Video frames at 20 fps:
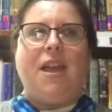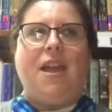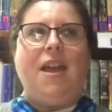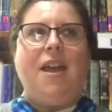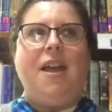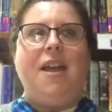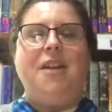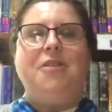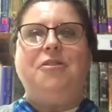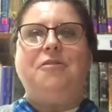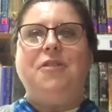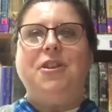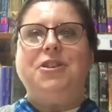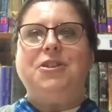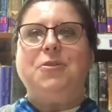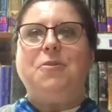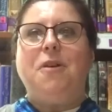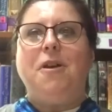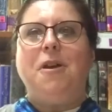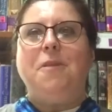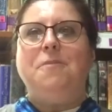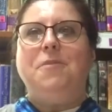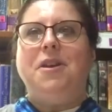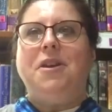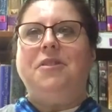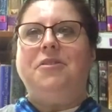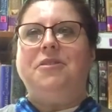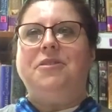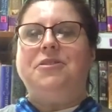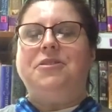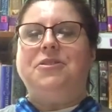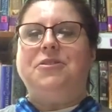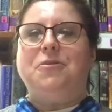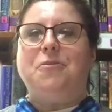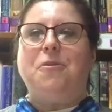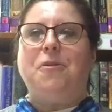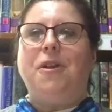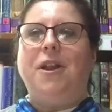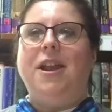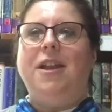And the reason why I picked this
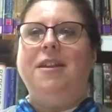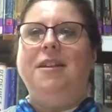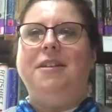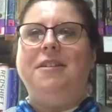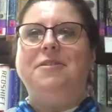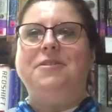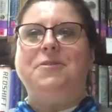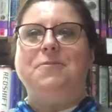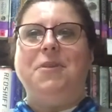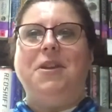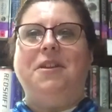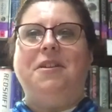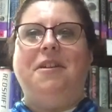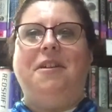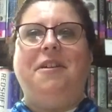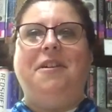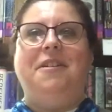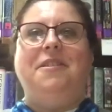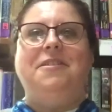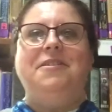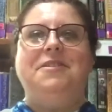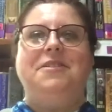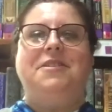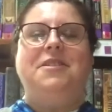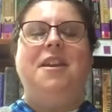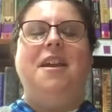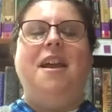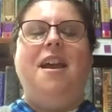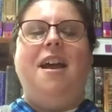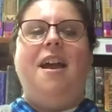story is because